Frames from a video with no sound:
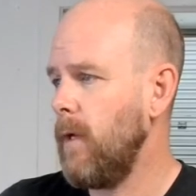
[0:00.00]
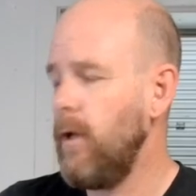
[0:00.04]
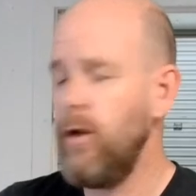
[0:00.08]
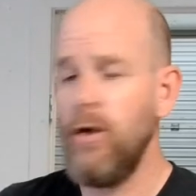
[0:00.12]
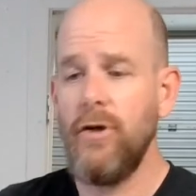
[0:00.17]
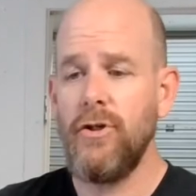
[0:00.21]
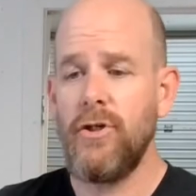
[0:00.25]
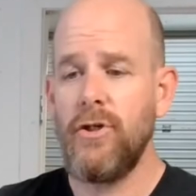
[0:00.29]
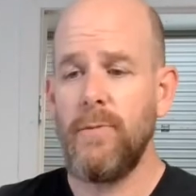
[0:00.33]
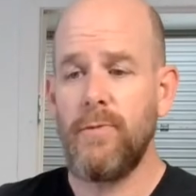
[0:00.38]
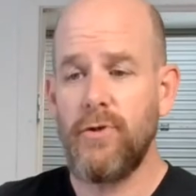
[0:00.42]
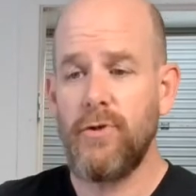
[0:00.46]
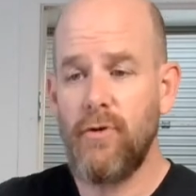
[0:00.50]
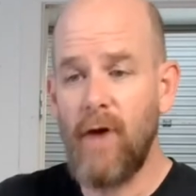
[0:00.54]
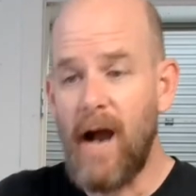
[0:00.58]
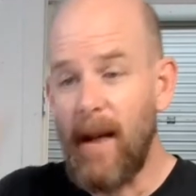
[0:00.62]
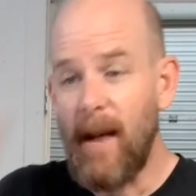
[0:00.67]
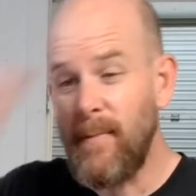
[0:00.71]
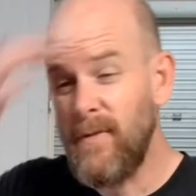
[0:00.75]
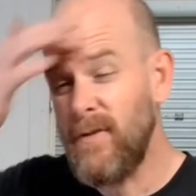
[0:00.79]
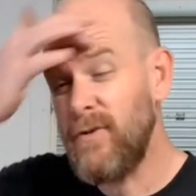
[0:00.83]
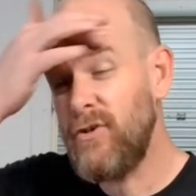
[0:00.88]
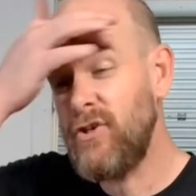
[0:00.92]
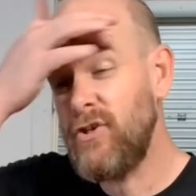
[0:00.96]

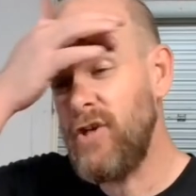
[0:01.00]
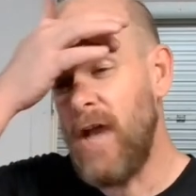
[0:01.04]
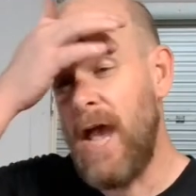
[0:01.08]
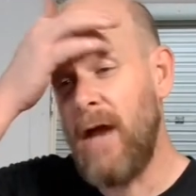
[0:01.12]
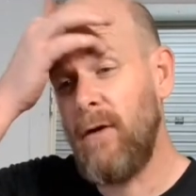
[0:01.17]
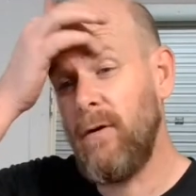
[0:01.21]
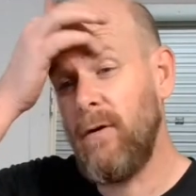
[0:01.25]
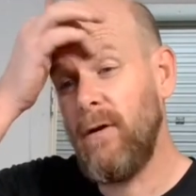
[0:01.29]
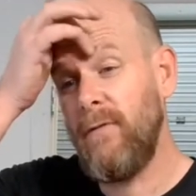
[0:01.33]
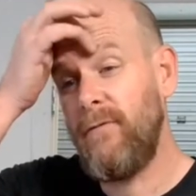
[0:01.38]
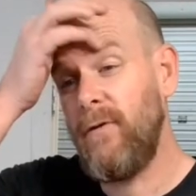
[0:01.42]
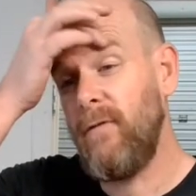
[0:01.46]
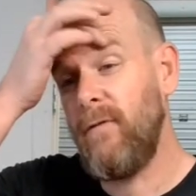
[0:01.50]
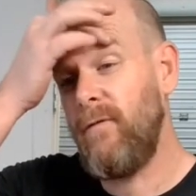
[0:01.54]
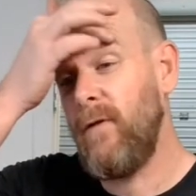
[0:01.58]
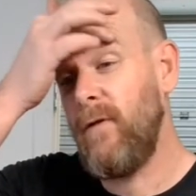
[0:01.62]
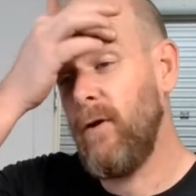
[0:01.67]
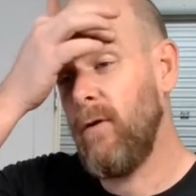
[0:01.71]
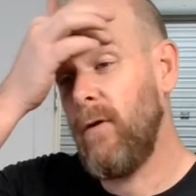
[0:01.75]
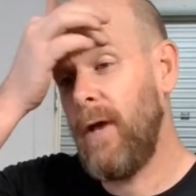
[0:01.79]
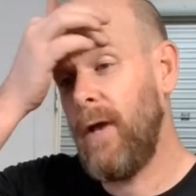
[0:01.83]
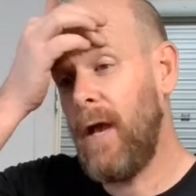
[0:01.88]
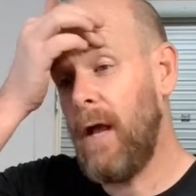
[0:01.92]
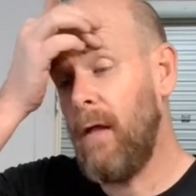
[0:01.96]
Subscribe to this channel if you
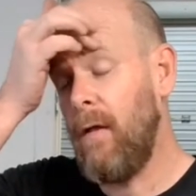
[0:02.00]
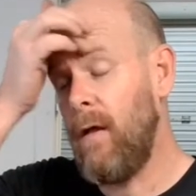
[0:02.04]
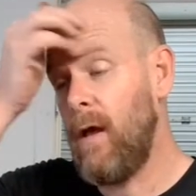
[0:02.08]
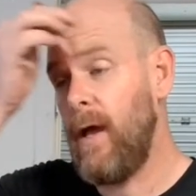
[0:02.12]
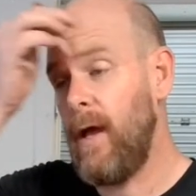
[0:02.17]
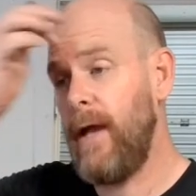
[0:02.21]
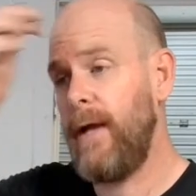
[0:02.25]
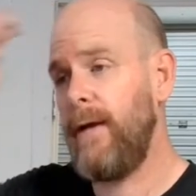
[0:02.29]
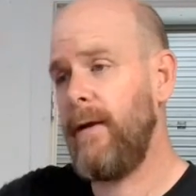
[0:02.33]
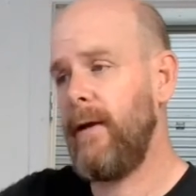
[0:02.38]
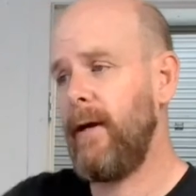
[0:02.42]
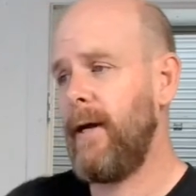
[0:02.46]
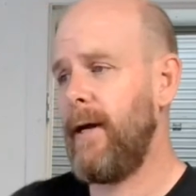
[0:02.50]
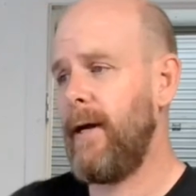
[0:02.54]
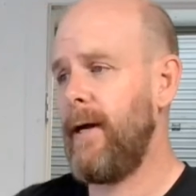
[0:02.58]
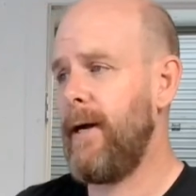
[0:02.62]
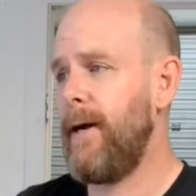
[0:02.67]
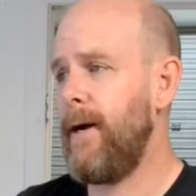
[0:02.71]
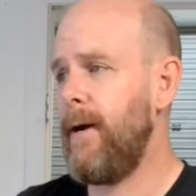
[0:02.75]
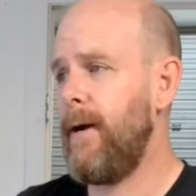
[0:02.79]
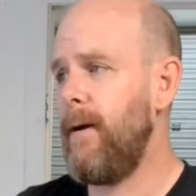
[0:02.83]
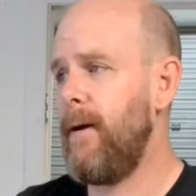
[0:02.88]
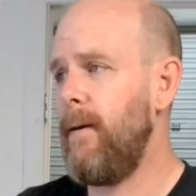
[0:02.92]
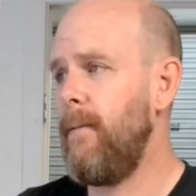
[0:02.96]
feel inclined.
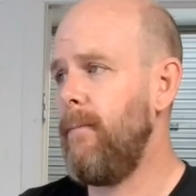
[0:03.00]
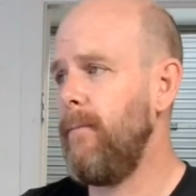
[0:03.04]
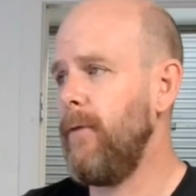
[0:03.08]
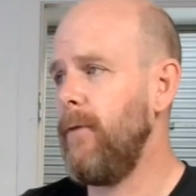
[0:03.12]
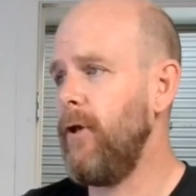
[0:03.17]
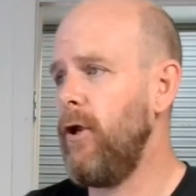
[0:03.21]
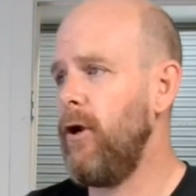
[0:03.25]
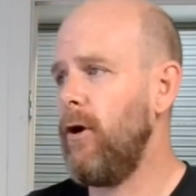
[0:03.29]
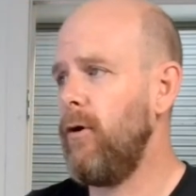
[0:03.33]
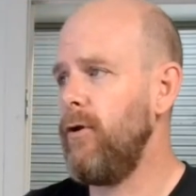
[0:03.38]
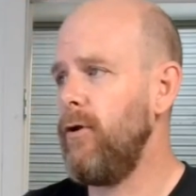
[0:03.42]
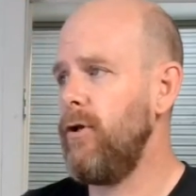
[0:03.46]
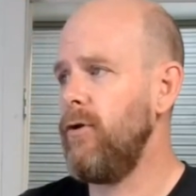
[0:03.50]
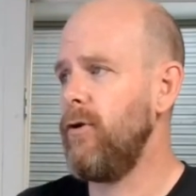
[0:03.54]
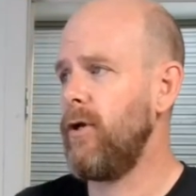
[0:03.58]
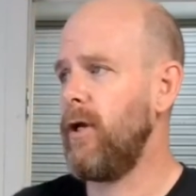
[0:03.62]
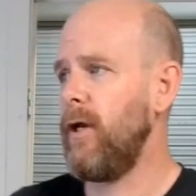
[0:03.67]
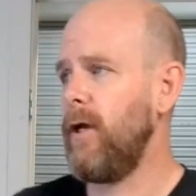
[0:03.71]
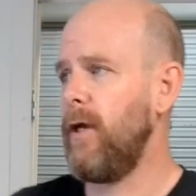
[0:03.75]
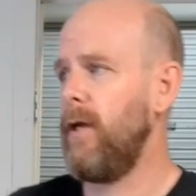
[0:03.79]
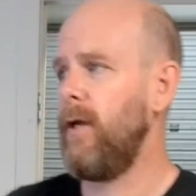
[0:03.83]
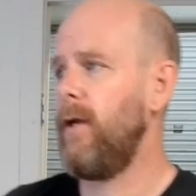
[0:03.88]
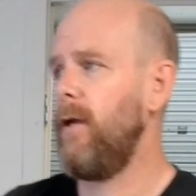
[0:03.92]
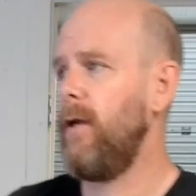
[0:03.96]
You
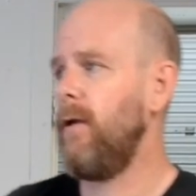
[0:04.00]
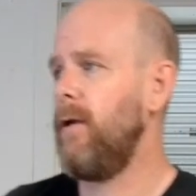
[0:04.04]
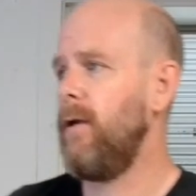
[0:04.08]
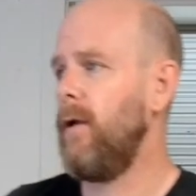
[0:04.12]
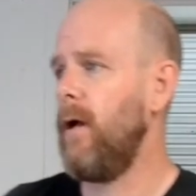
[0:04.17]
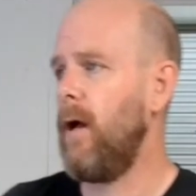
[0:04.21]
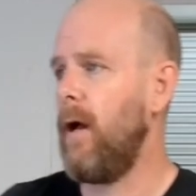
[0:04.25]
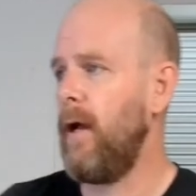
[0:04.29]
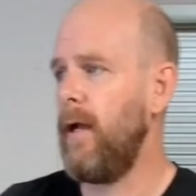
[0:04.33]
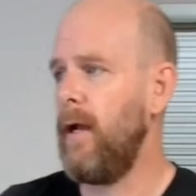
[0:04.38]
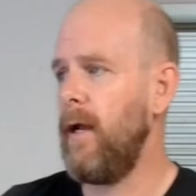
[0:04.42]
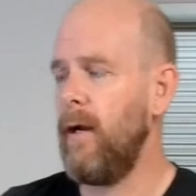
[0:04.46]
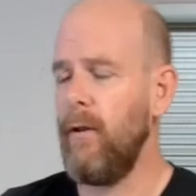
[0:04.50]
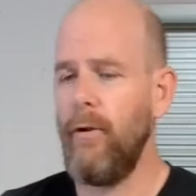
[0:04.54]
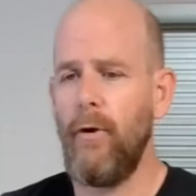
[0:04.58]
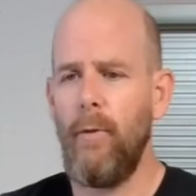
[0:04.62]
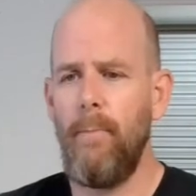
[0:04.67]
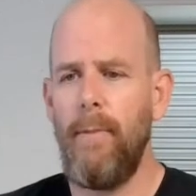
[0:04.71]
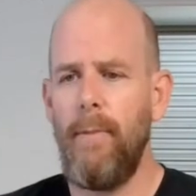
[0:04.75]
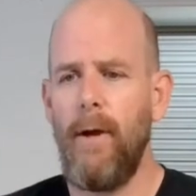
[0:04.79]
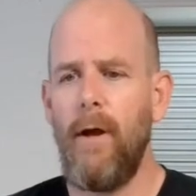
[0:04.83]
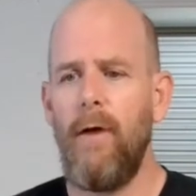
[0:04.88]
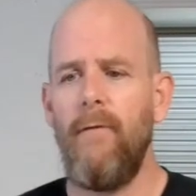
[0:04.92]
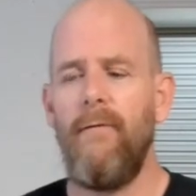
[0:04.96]
can hit a little
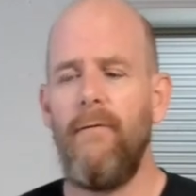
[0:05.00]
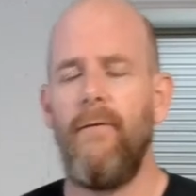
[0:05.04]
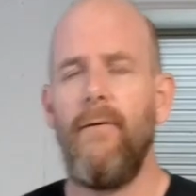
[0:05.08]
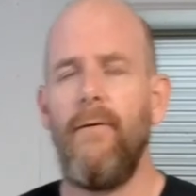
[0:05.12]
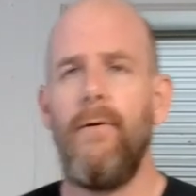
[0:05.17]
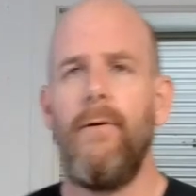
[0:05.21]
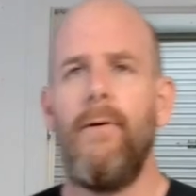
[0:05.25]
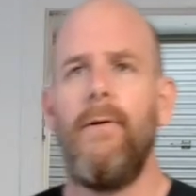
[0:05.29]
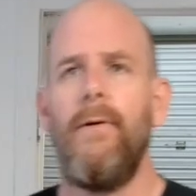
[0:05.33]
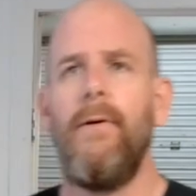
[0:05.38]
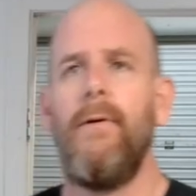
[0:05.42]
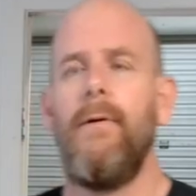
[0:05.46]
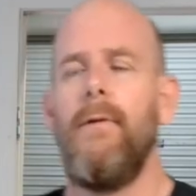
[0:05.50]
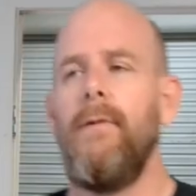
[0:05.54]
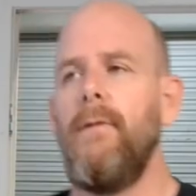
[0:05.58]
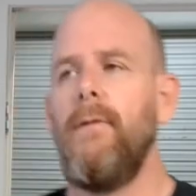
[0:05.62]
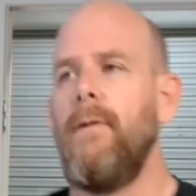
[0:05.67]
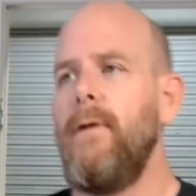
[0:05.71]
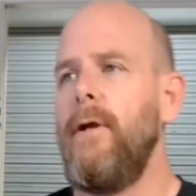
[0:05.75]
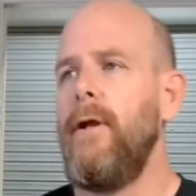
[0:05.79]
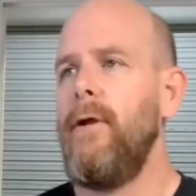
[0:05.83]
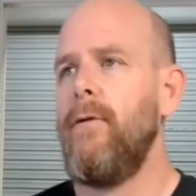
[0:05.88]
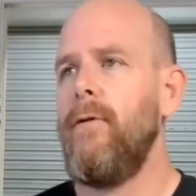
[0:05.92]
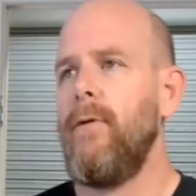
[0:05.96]
bell for,
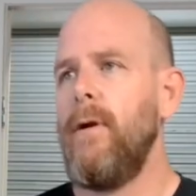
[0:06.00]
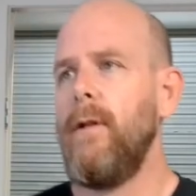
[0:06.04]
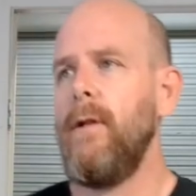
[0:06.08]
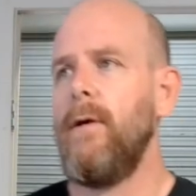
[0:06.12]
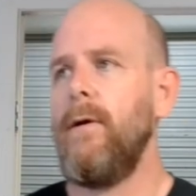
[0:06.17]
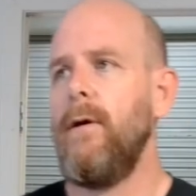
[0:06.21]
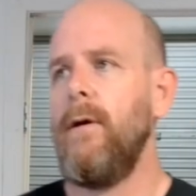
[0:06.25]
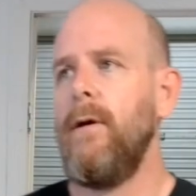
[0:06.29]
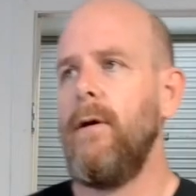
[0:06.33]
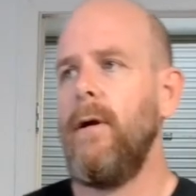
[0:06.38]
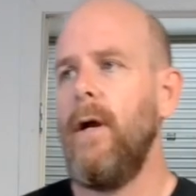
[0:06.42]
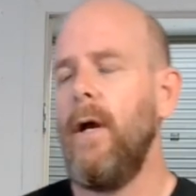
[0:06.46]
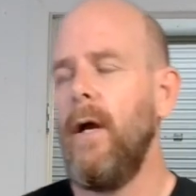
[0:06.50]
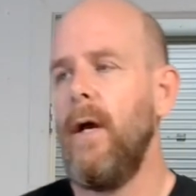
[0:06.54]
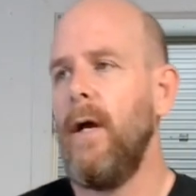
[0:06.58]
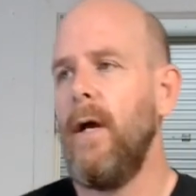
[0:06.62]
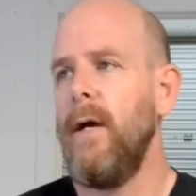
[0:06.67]
an alert.